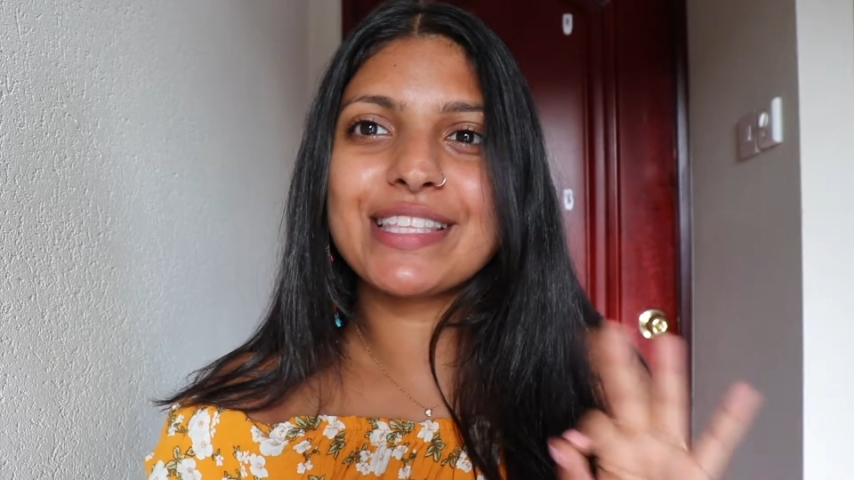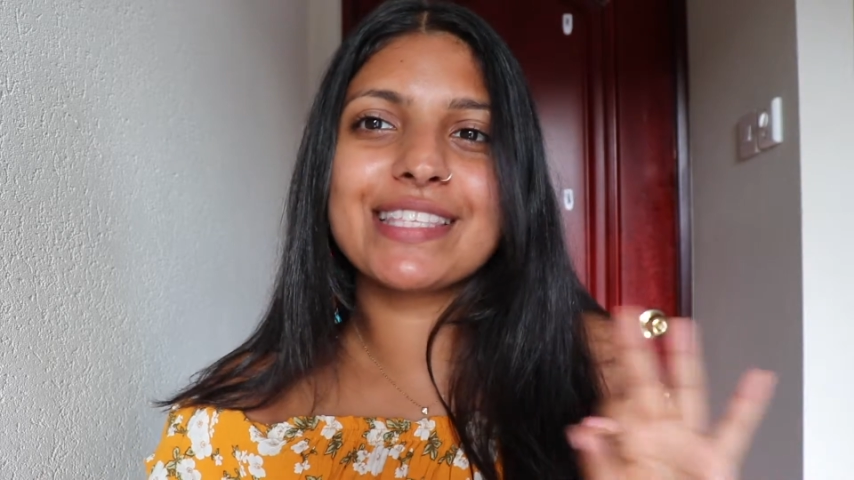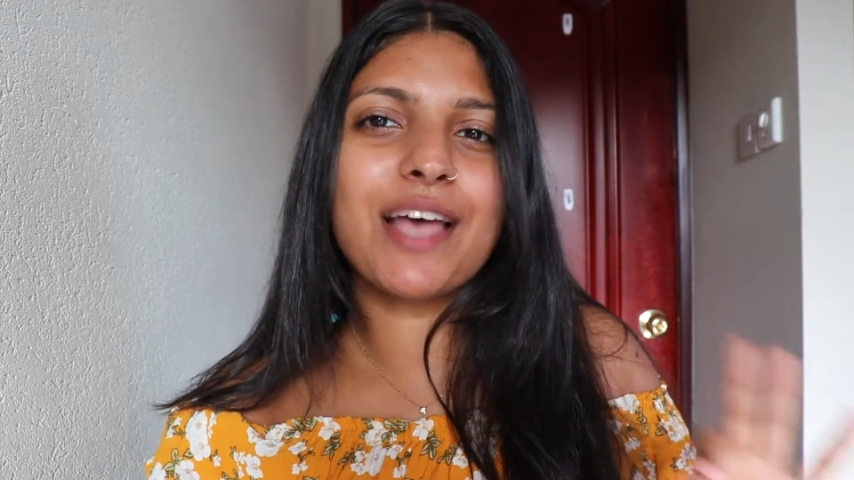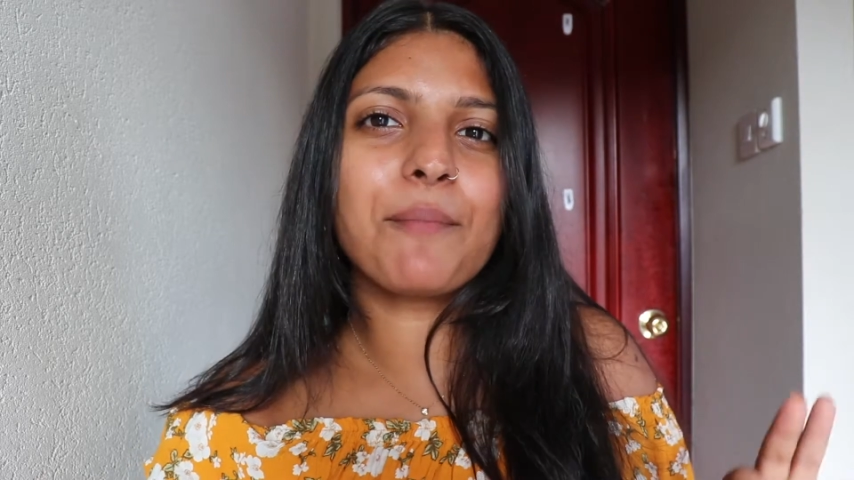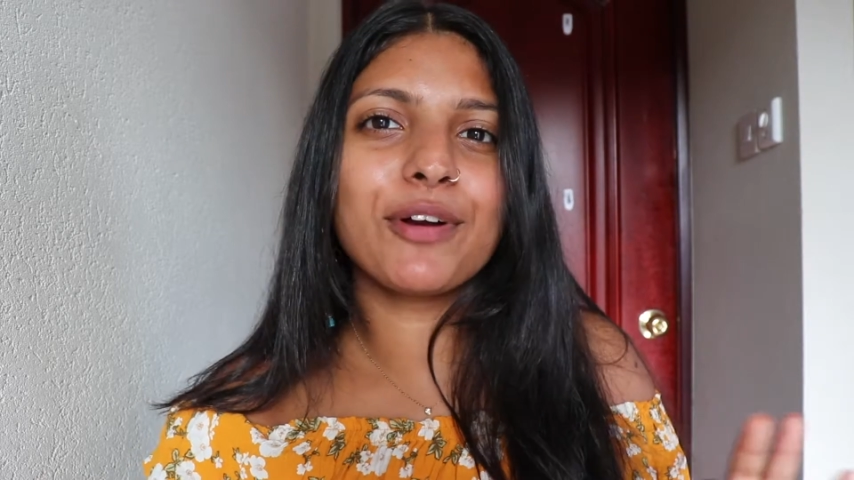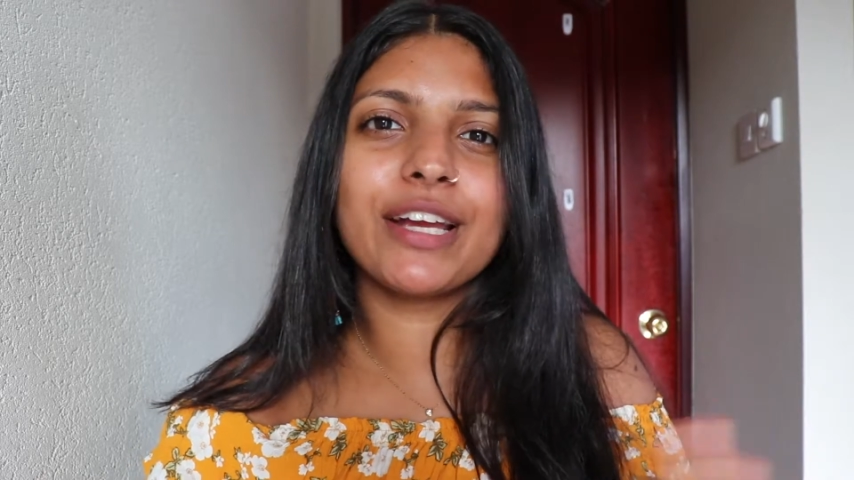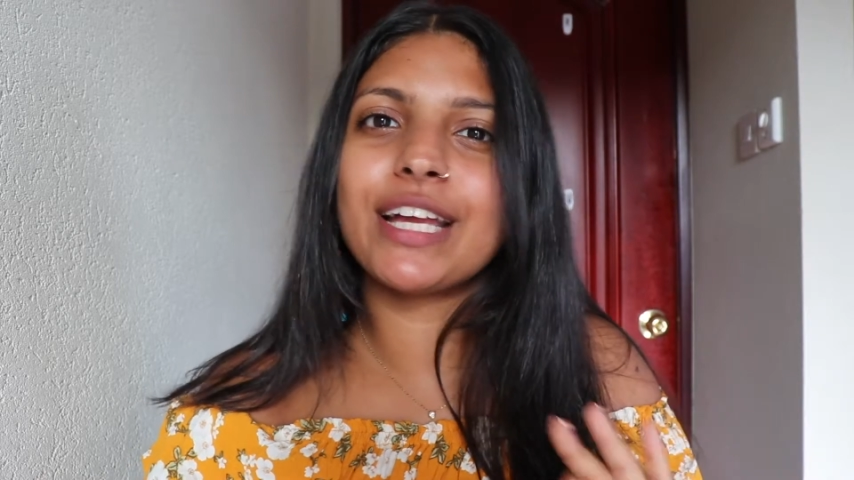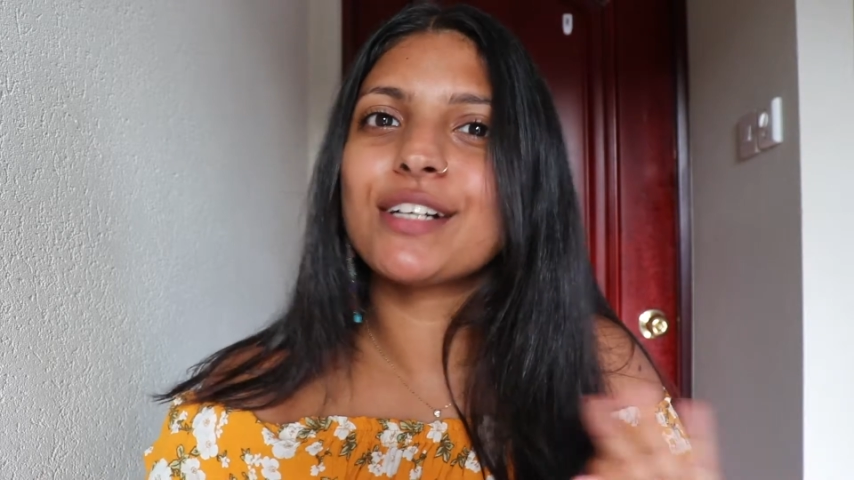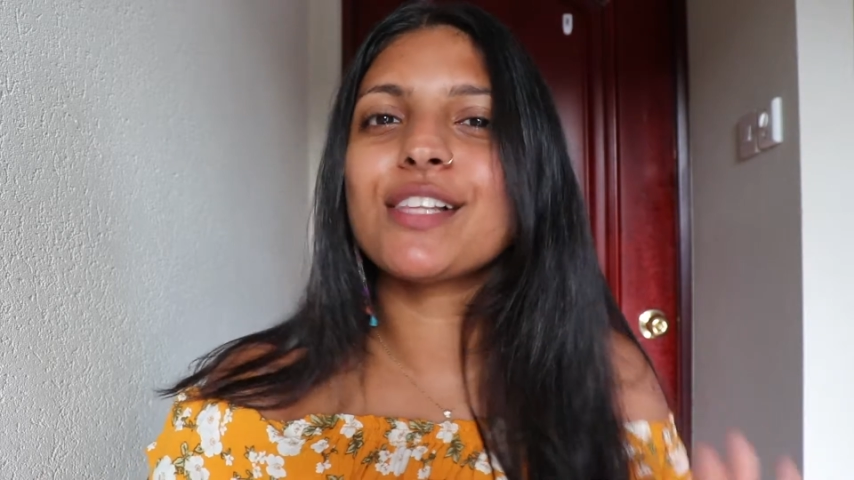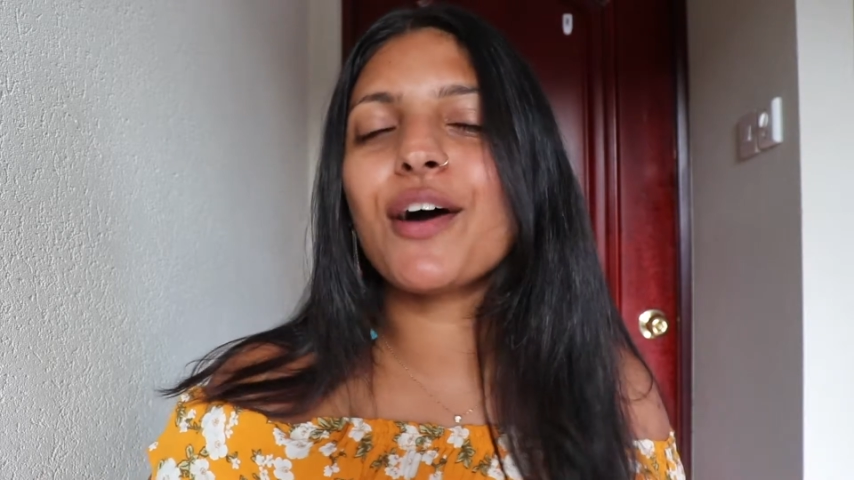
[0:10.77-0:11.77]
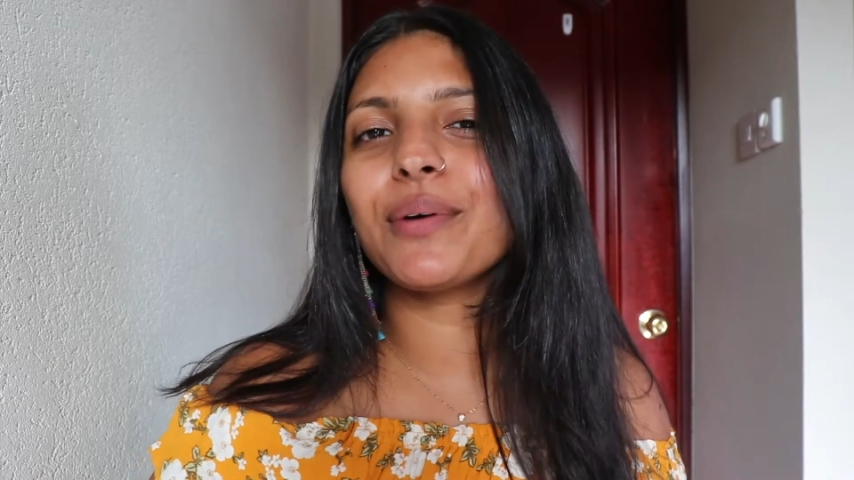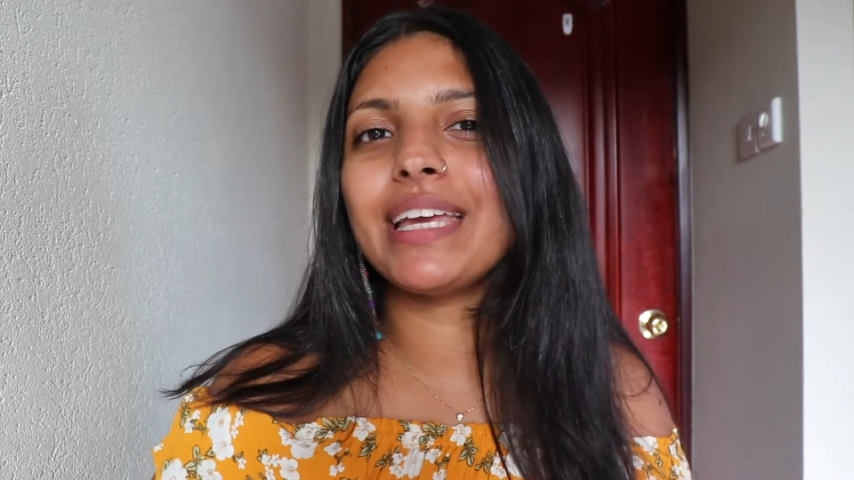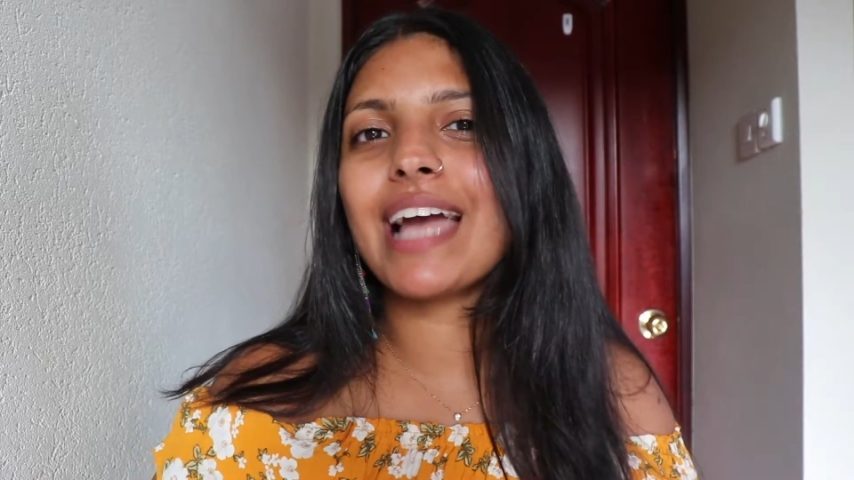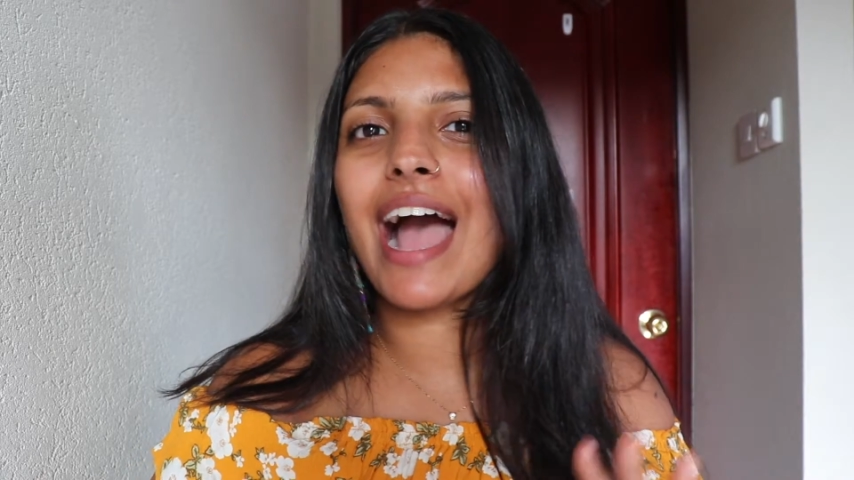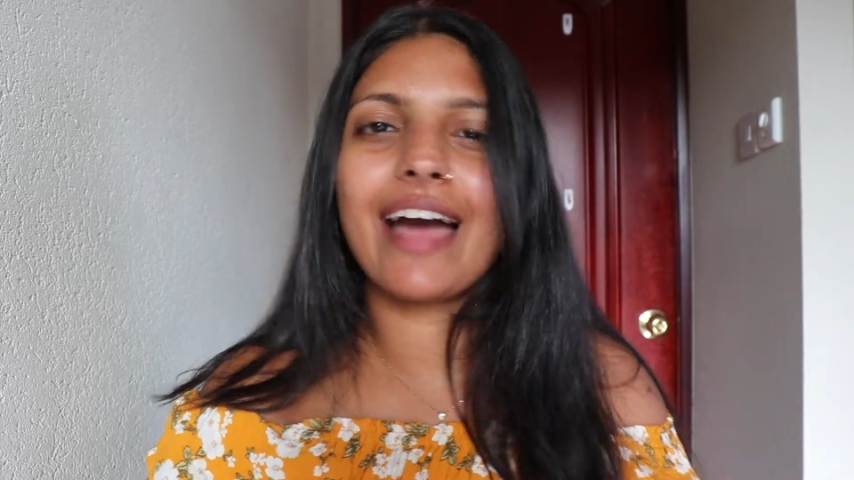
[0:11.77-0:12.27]
summery,
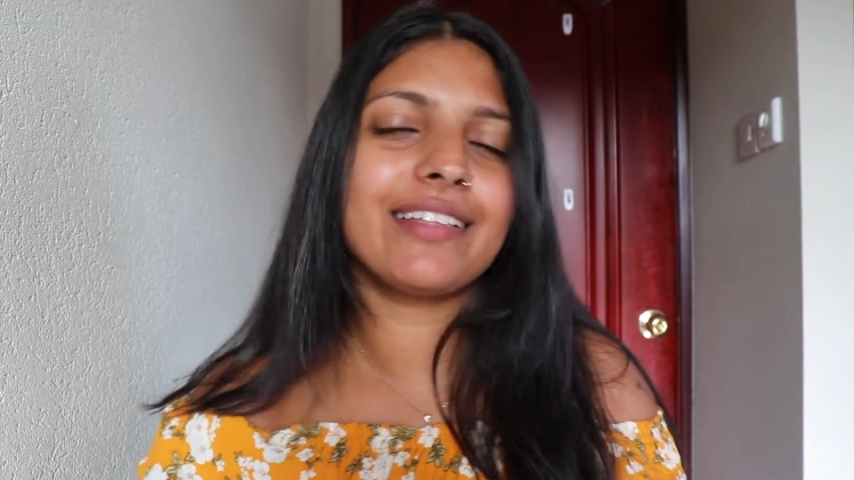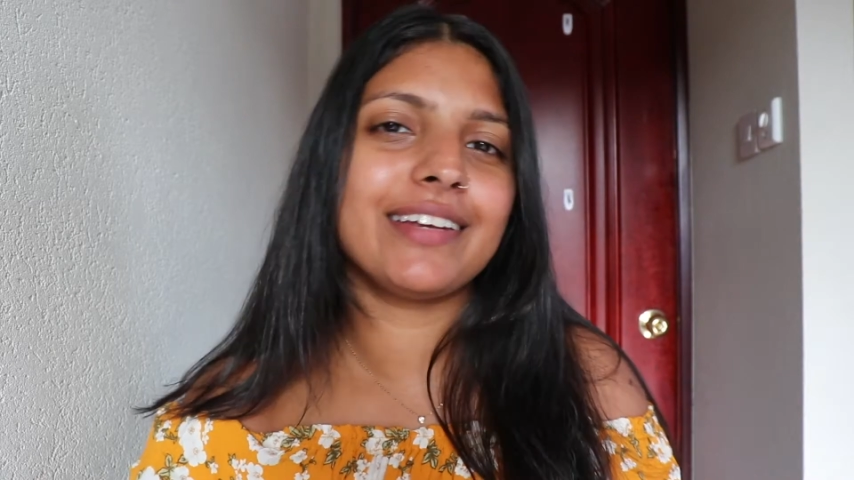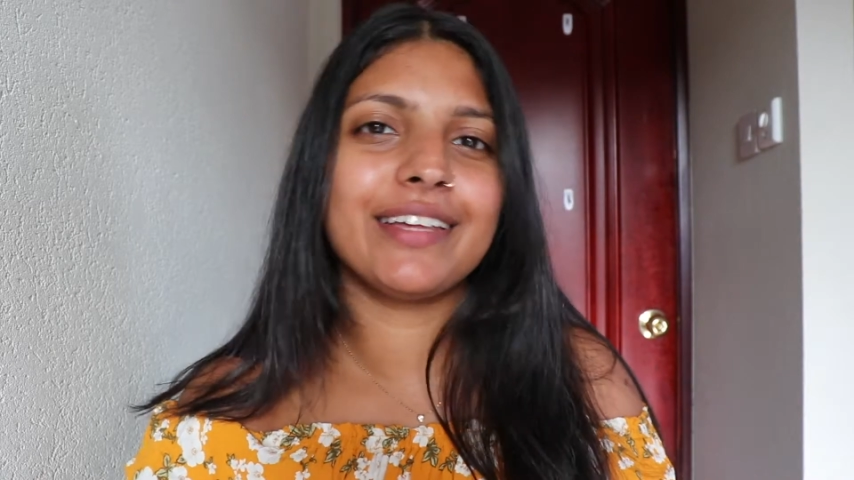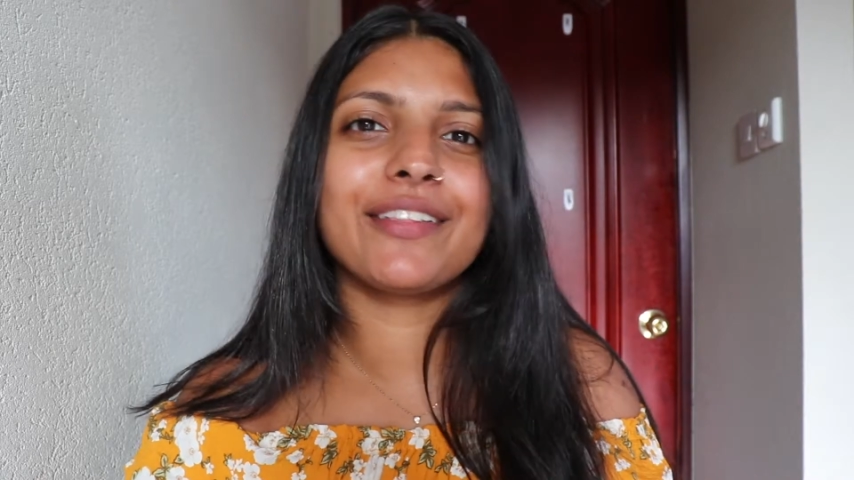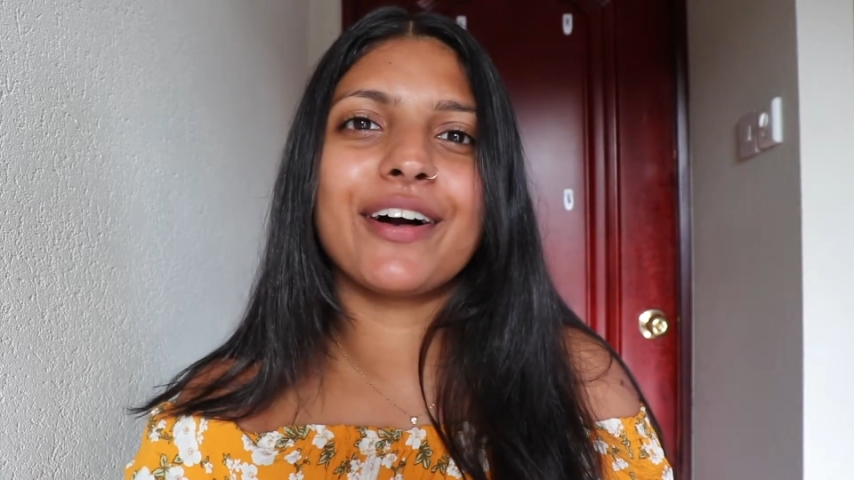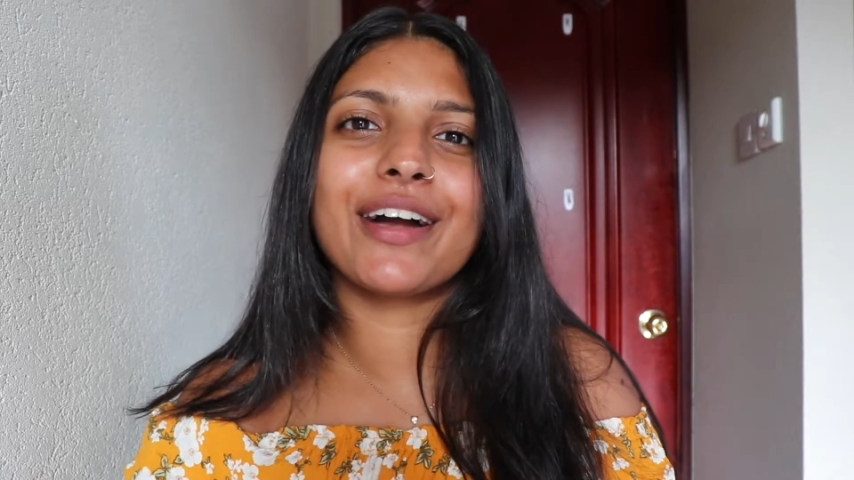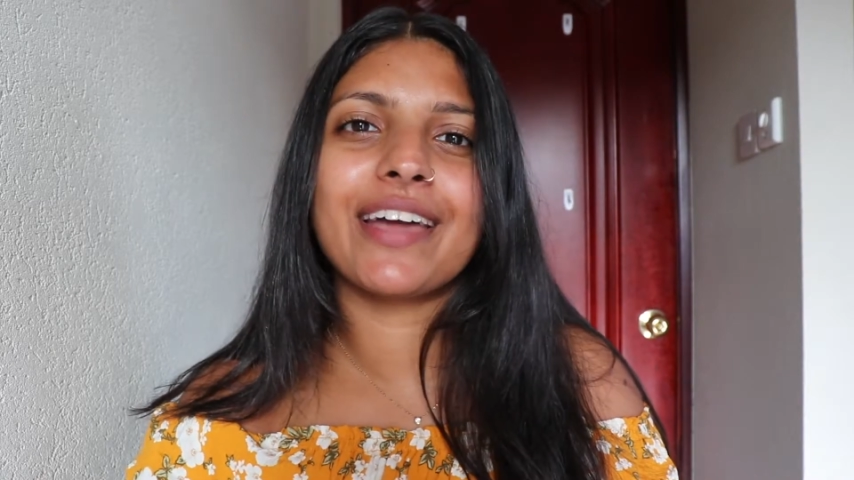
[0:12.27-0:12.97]
glowy, islandy look.